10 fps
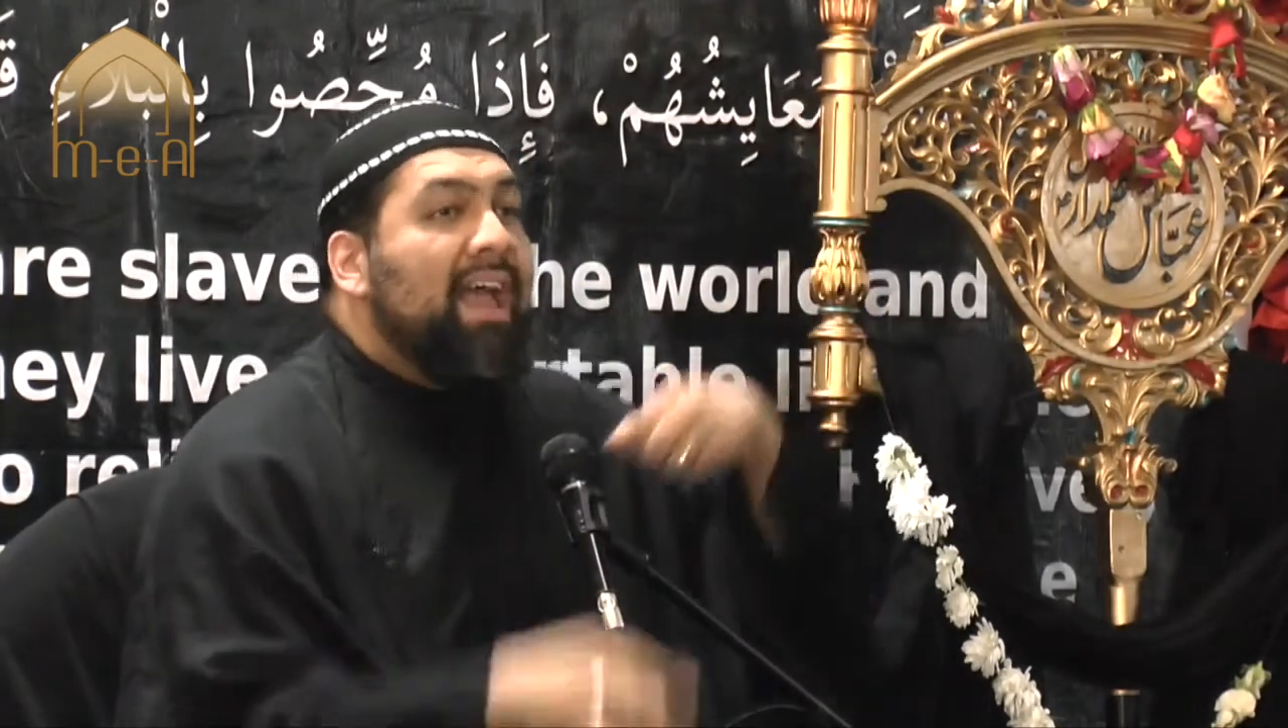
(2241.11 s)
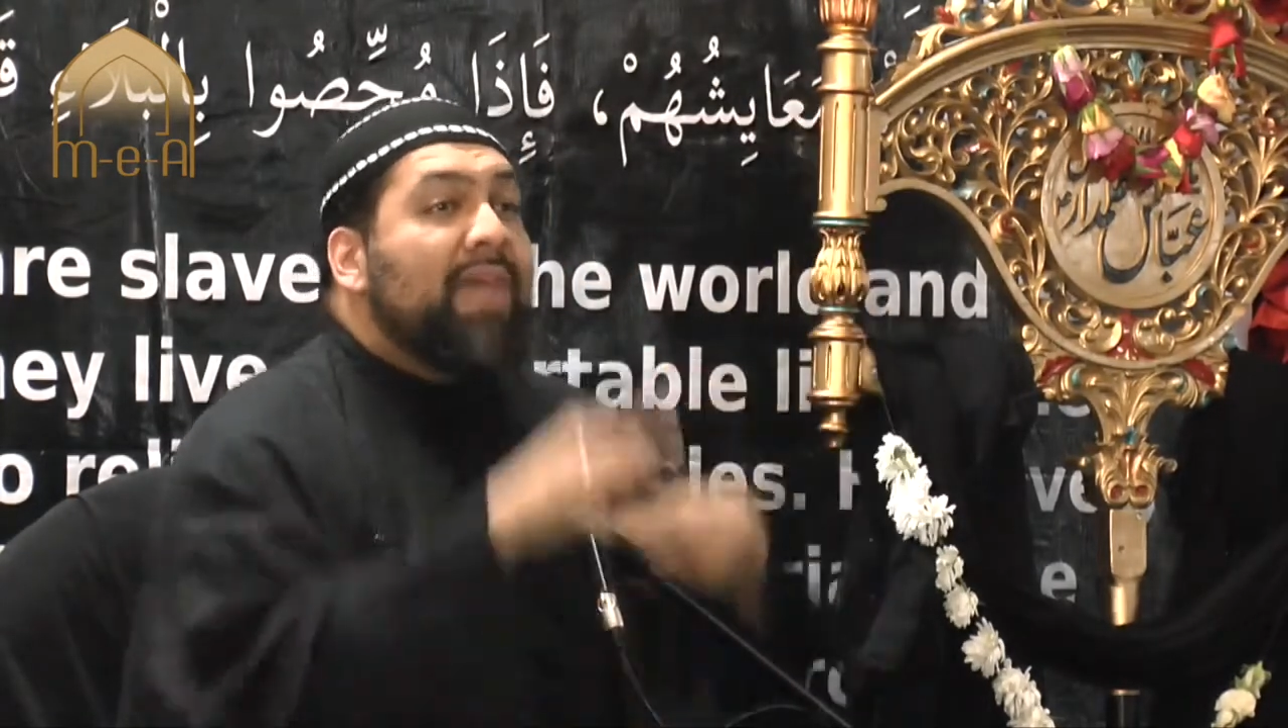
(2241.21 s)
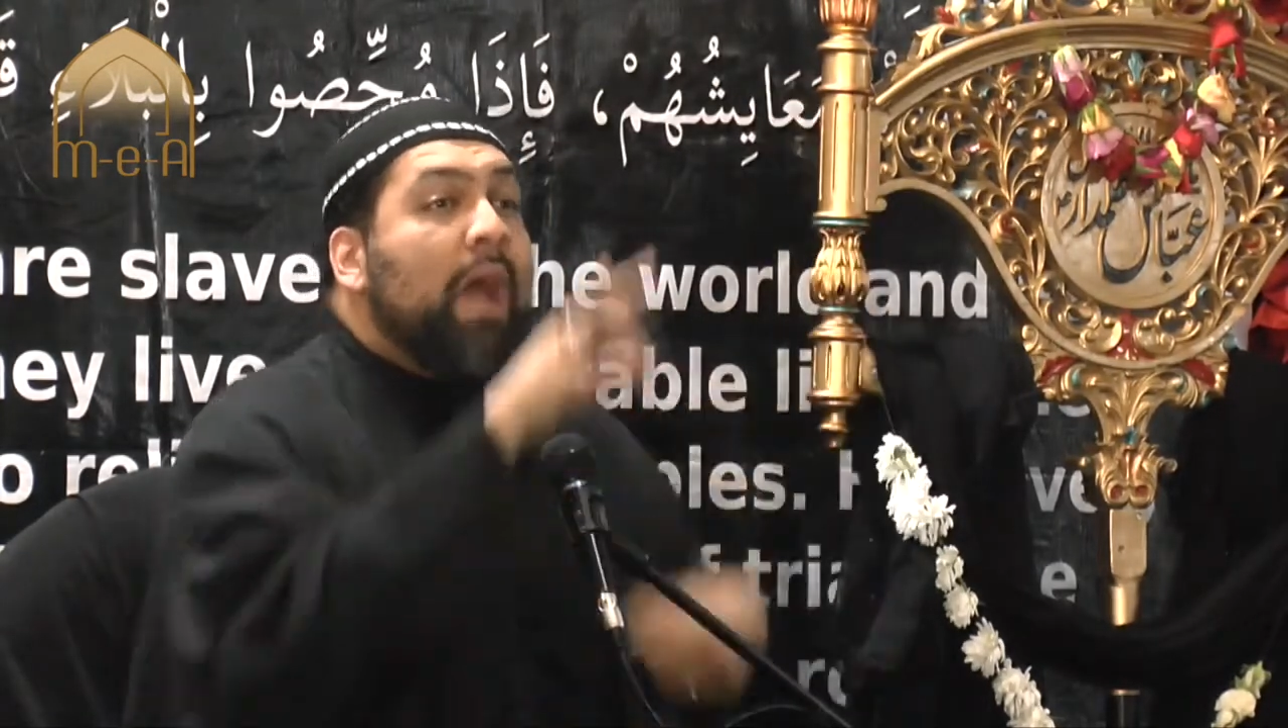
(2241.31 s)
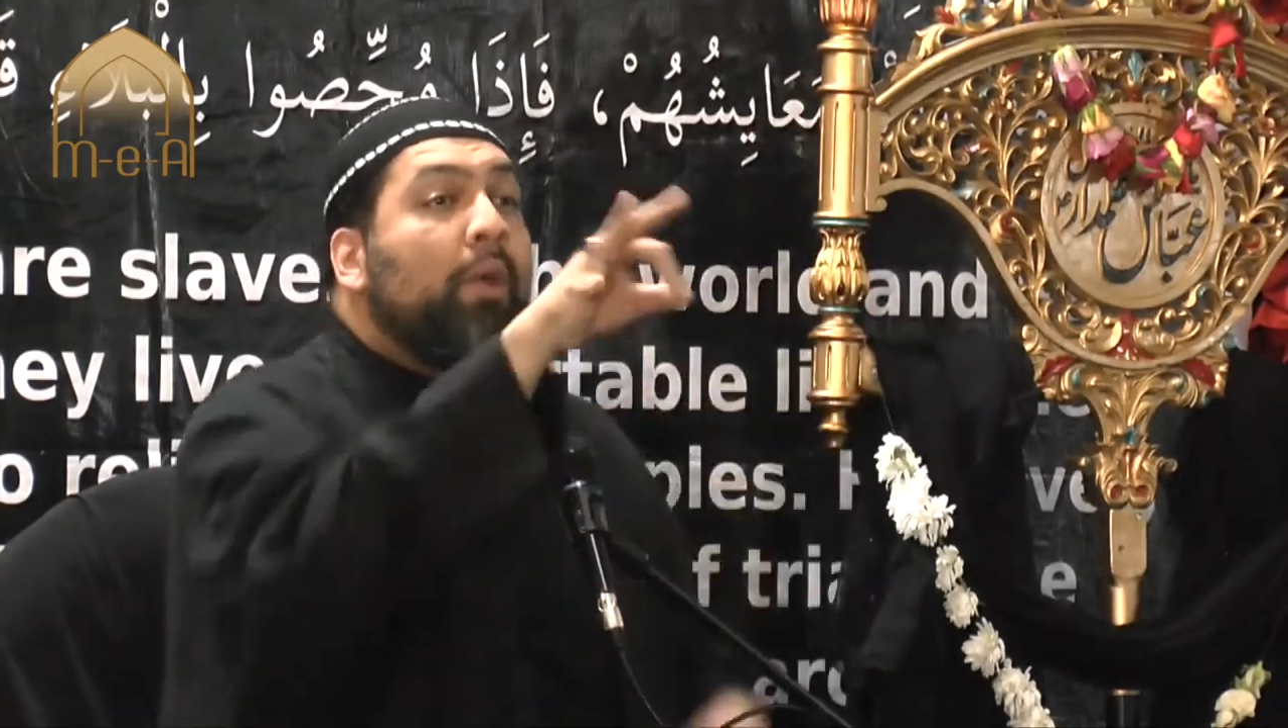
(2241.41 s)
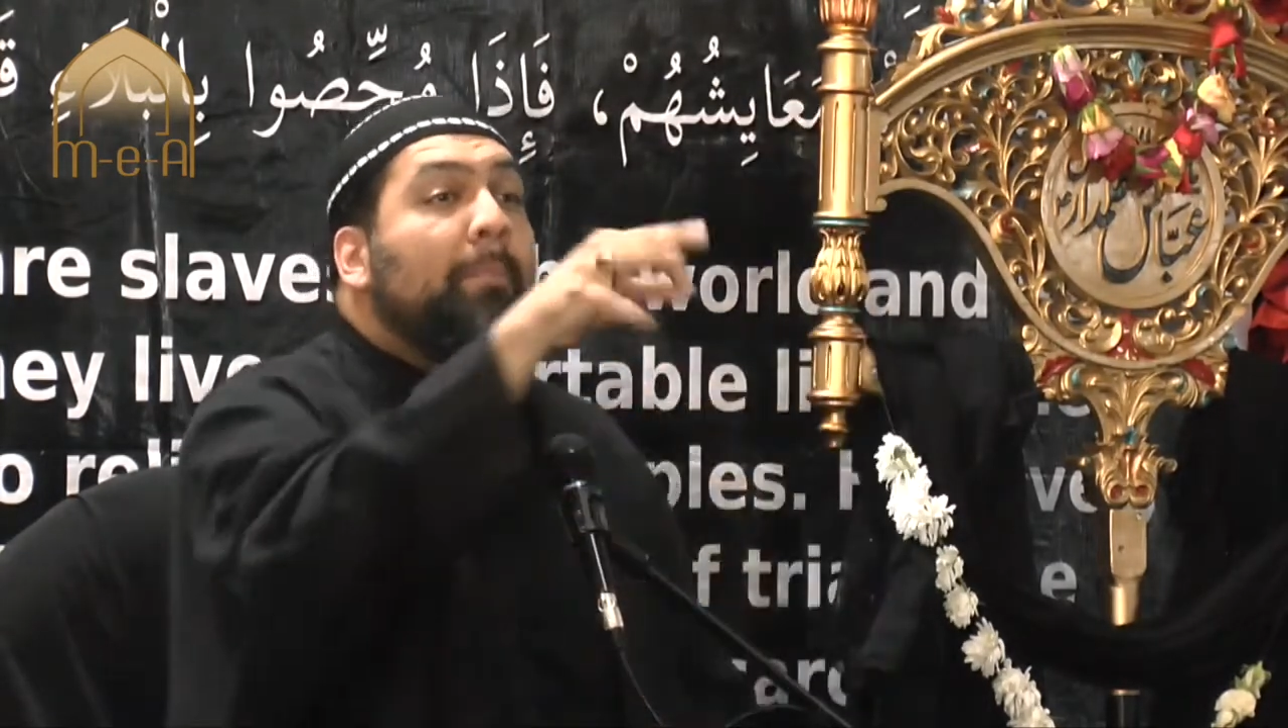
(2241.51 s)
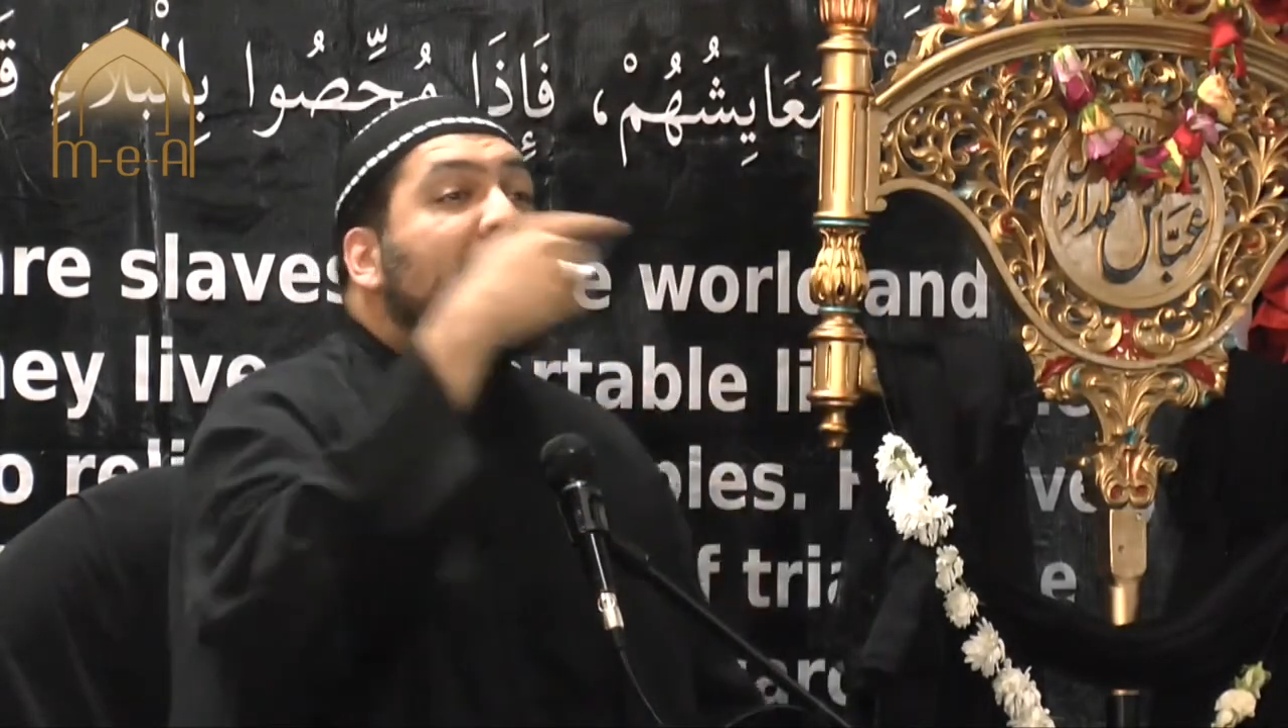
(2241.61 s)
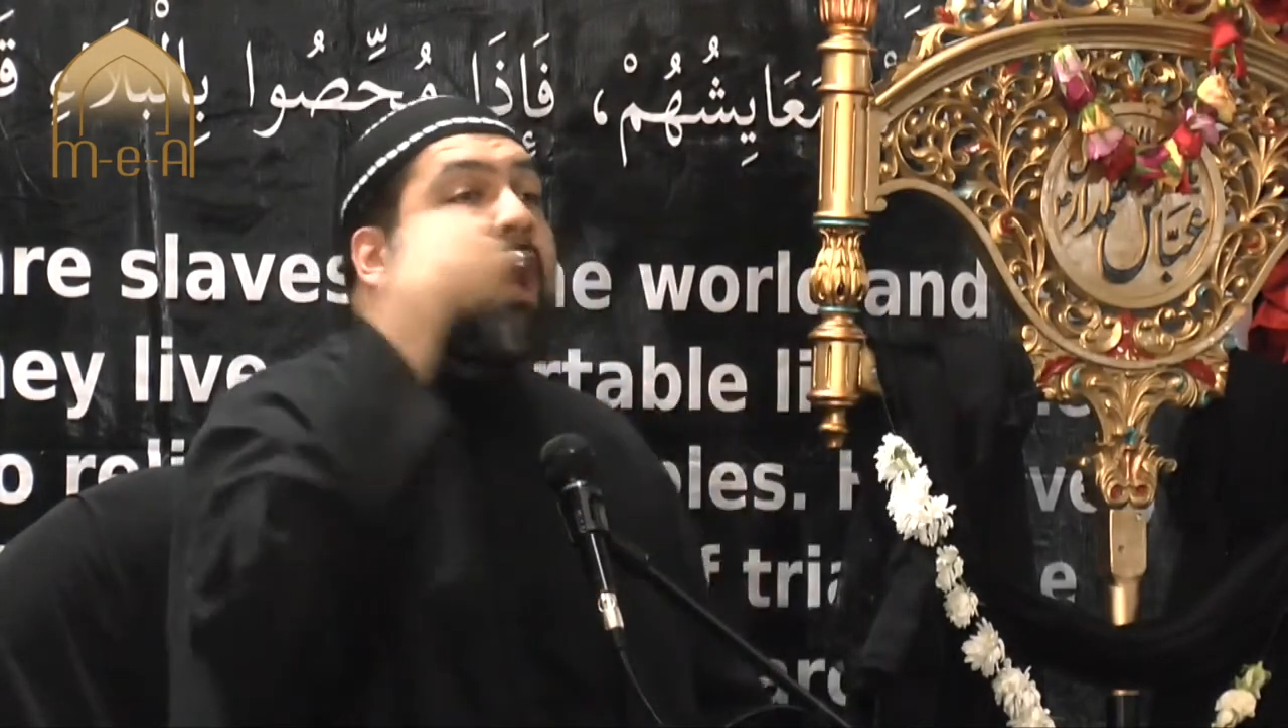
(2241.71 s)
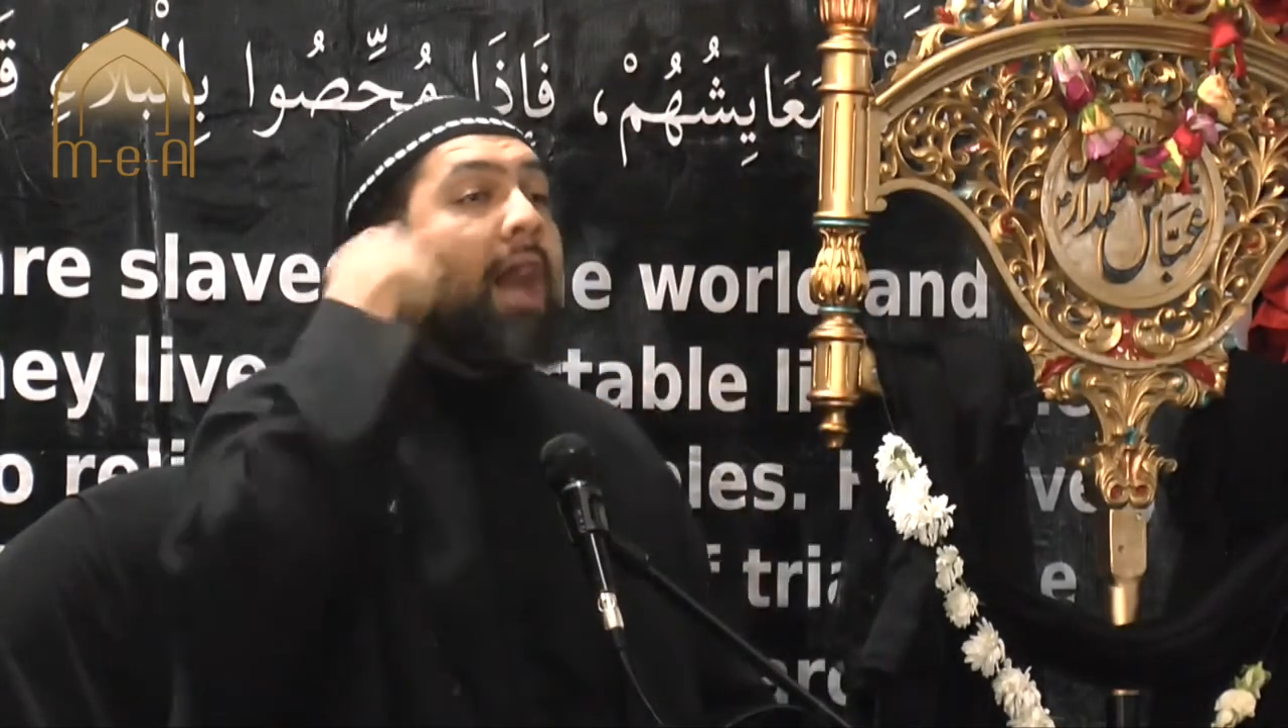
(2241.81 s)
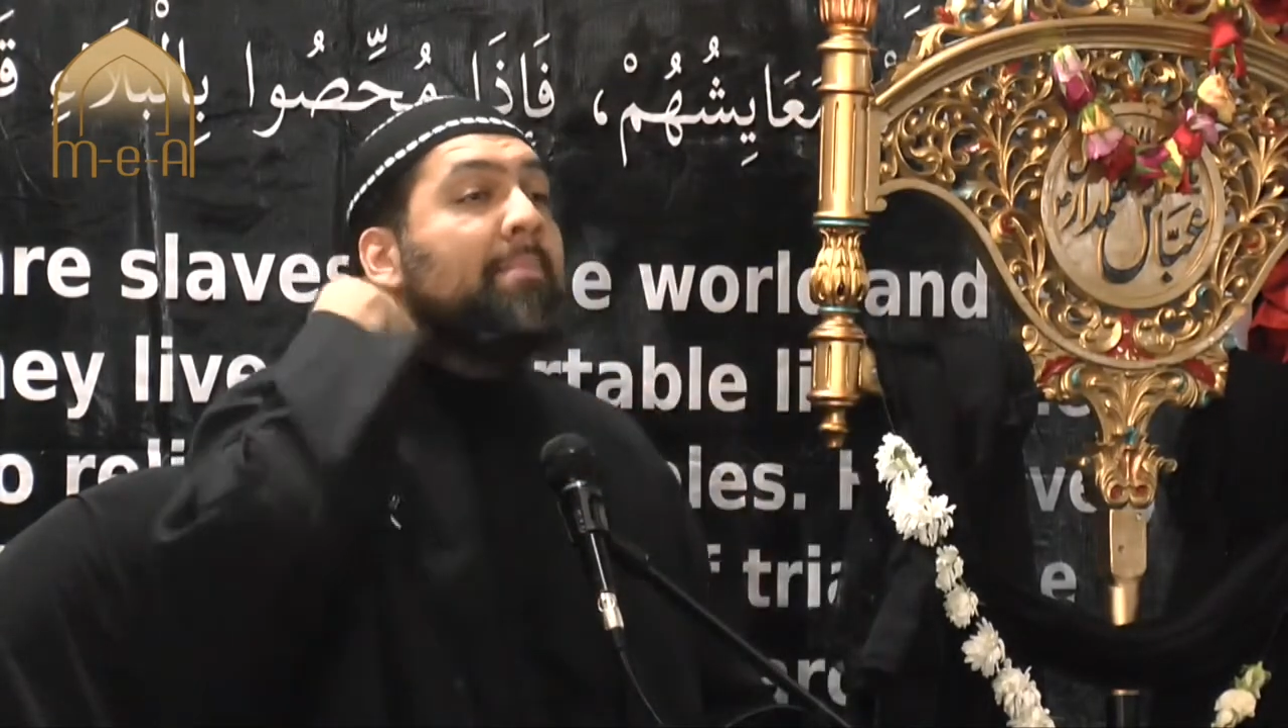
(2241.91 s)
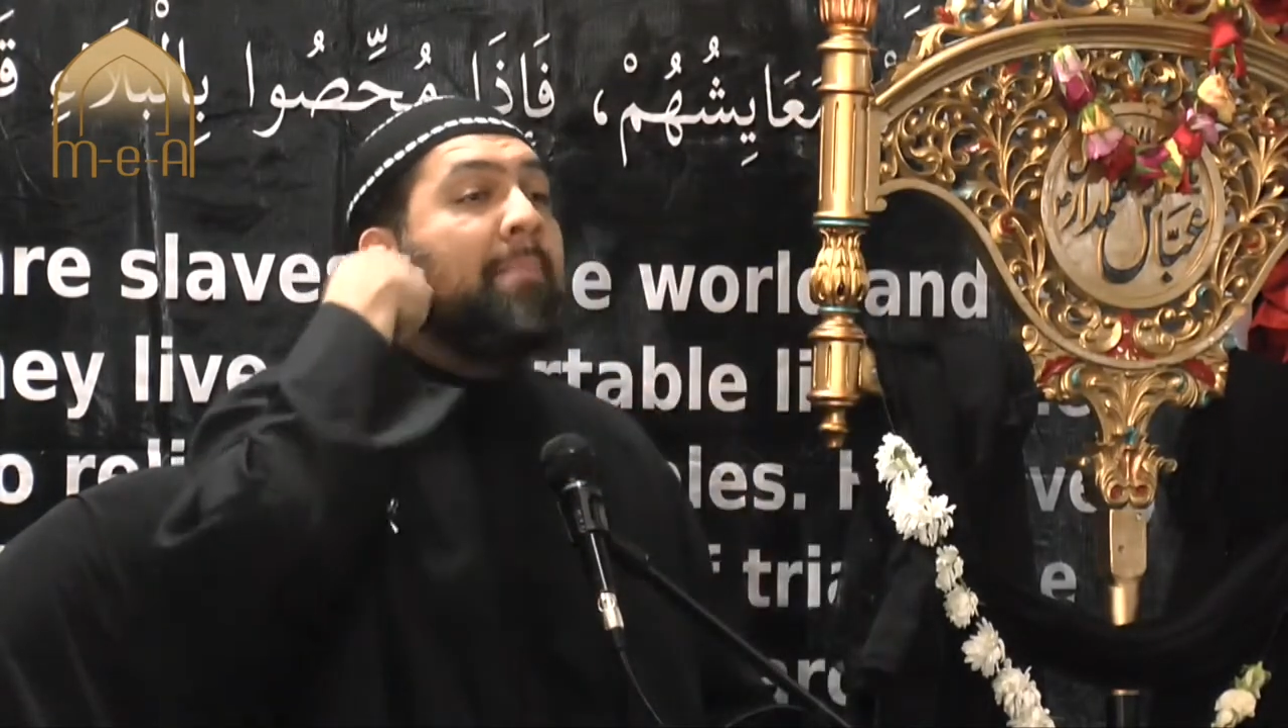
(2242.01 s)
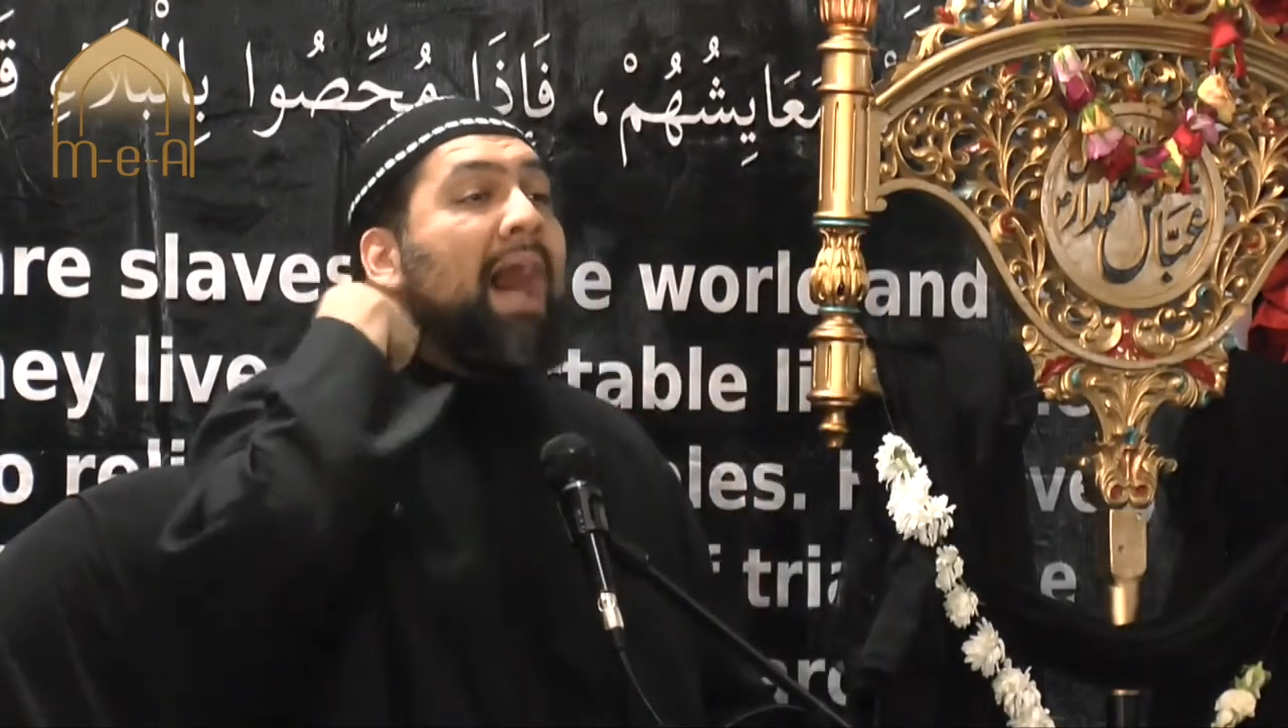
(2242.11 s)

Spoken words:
that will be on